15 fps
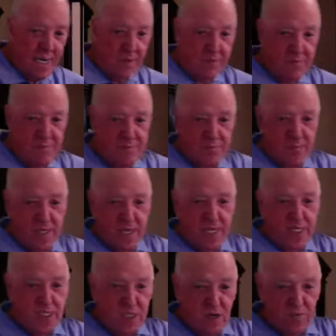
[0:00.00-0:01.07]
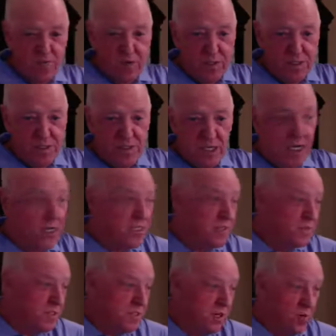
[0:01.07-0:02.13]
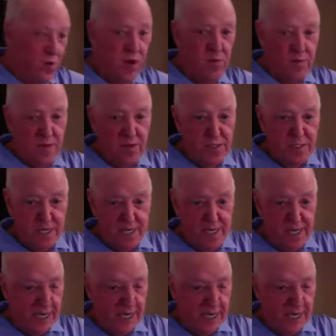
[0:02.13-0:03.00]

gap. It isn't obvious. The customers don't know about the second